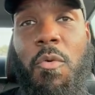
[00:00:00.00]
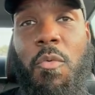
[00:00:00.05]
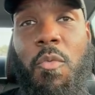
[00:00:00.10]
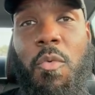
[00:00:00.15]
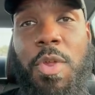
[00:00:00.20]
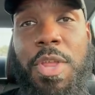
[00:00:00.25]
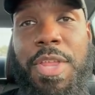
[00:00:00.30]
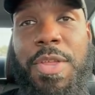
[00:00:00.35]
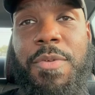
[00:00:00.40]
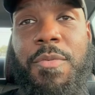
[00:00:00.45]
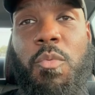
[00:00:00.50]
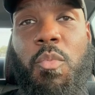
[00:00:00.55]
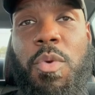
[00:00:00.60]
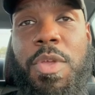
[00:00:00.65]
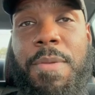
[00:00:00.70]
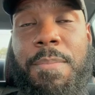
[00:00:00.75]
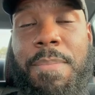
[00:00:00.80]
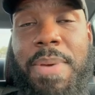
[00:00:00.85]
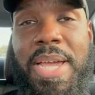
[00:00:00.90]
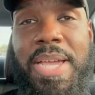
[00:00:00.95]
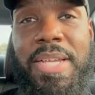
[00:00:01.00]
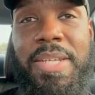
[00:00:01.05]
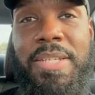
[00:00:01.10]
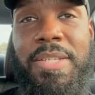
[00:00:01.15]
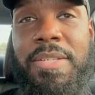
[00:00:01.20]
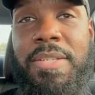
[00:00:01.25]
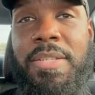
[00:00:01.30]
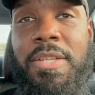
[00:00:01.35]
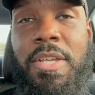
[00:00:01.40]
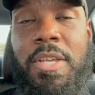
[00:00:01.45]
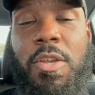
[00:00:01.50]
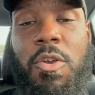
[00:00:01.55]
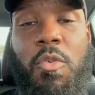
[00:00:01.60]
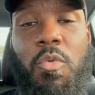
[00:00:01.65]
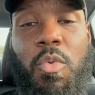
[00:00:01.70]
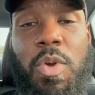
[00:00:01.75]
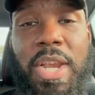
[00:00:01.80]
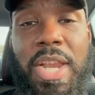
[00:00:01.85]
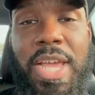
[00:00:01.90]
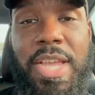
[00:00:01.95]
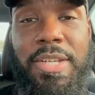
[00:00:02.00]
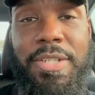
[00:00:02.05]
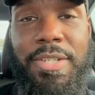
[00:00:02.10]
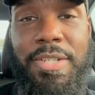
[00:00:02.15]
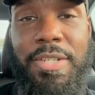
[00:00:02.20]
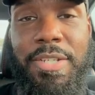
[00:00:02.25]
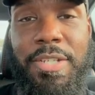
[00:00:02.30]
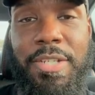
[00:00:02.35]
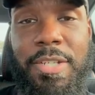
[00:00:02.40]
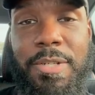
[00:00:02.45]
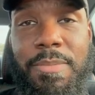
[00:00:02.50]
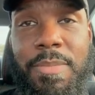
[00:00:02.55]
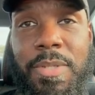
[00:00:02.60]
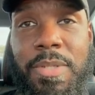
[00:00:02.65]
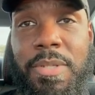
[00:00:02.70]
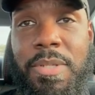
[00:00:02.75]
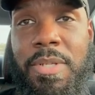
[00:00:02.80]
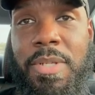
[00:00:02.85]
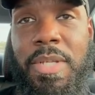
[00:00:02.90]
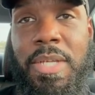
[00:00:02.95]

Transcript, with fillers: we we base relationships